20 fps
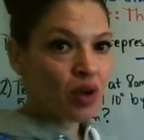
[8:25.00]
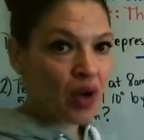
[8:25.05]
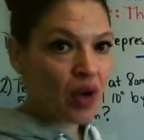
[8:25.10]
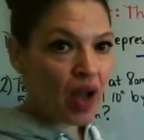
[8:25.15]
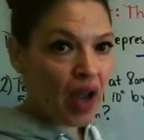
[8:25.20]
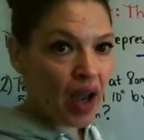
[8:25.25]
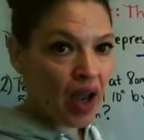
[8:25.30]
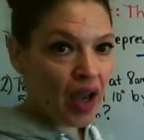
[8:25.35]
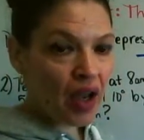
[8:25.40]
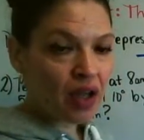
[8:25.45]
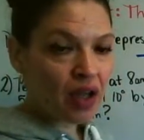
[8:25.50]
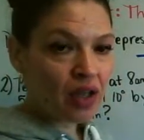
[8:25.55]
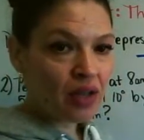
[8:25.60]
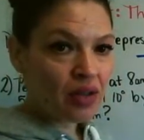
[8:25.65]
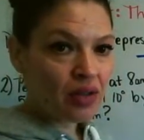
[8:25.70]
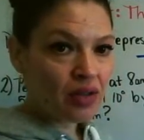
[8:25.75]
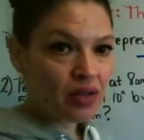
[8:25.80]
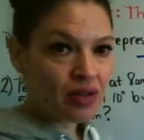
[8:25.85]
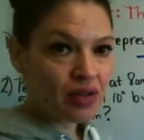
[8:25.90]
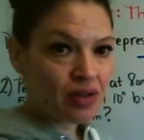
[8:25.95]

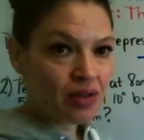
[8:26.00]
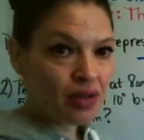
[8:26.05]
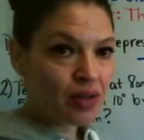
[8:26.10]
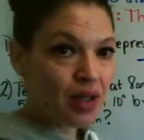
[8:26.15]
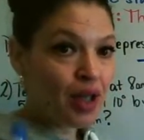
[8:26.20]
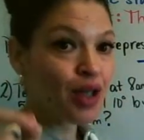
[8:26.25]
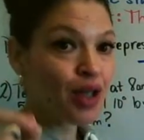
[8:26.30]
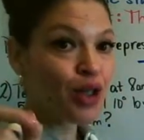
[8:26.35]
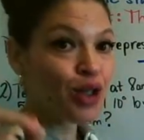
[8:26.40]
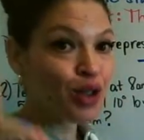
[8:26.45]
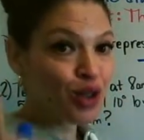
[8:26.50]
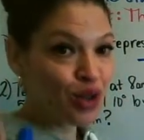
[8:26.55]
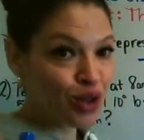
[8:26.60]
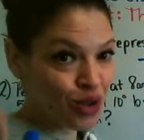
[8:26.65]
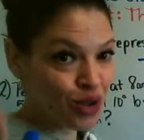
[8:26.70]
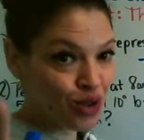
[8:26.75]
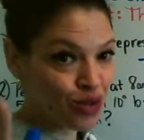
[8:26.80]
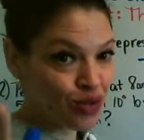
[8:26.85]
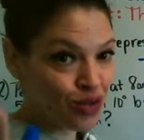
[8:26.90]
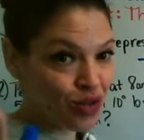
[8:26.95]
okay?
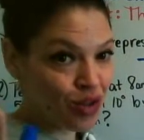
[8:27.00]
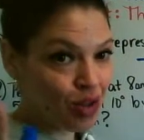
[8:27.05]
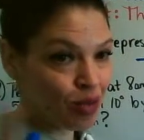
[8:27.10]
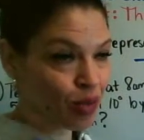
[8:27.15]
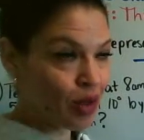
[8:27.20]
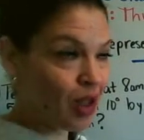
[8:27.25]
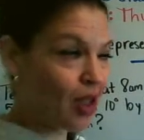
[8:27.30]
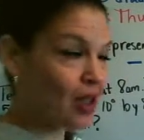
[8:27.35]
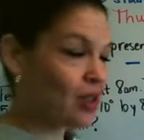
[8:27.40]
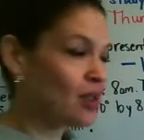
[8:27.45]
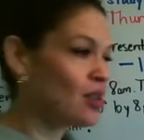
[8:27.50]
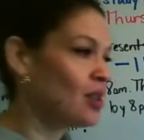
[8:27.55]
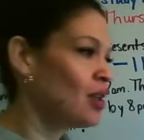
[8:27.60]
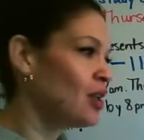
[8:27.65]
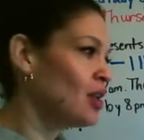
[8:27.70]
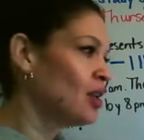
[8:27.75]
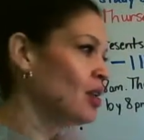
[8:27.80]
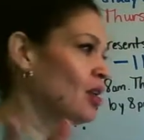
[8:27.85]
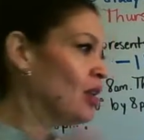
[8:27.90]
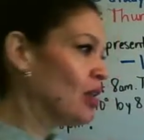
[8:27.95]
Use the number lines.
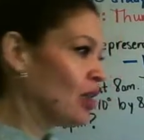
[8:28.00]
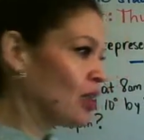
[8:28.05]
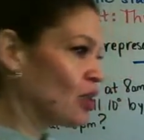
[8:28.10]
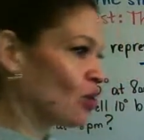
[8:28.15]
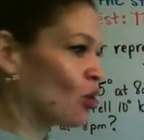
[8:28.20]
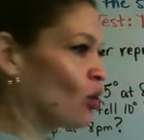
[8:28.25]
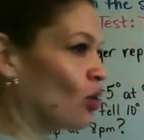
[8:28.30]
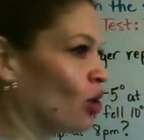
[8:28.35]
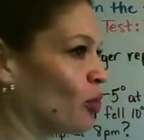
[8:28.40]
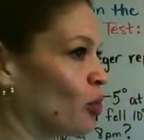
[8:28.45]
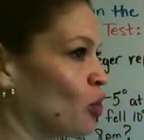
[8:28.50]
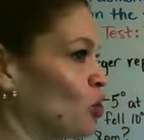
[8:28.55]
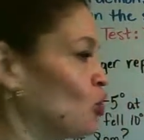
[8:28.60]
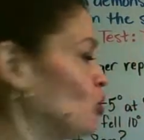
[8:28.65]
Let's go to number